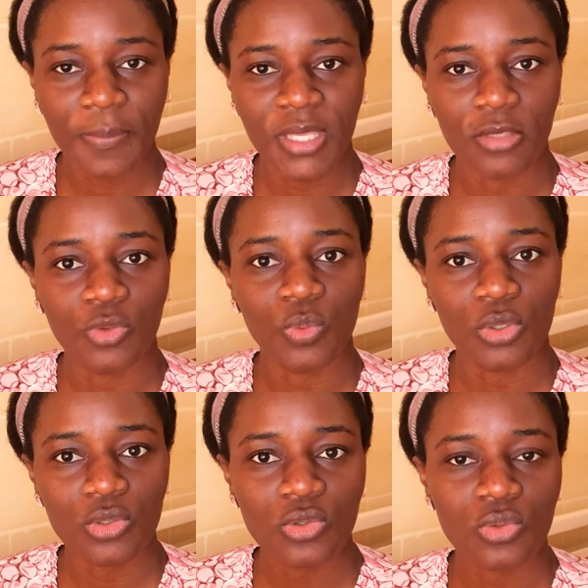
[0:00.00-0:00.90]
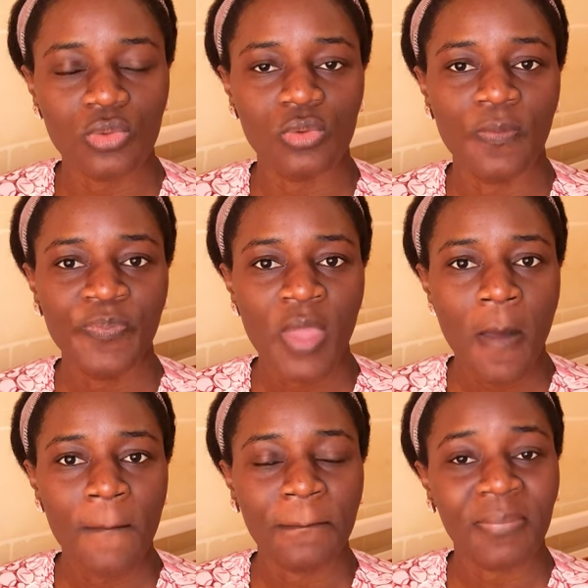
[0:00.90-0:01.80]
I mean, you want to
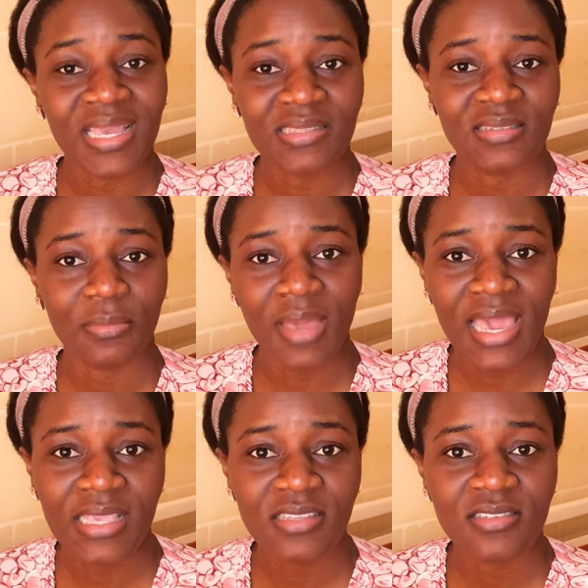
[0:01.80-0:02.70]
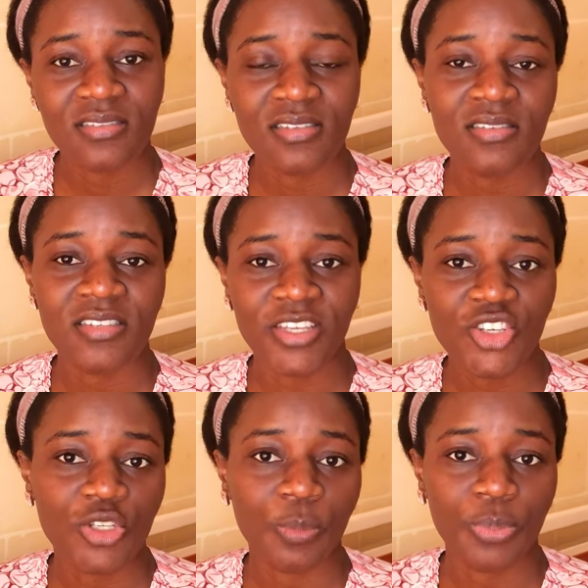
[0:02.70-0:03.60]
maximize this
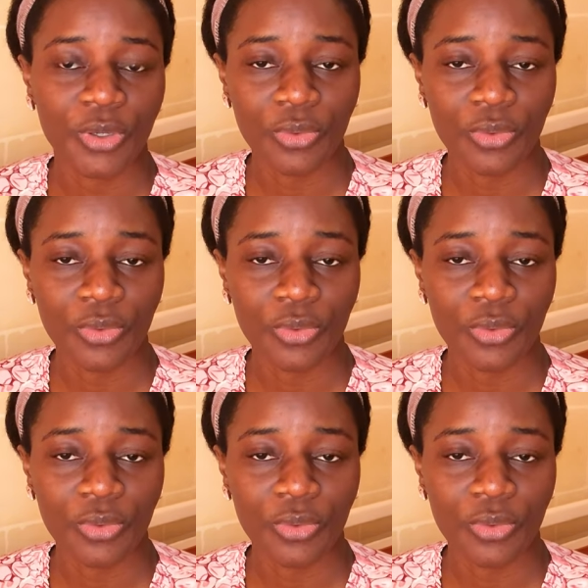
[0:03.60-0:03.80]
searching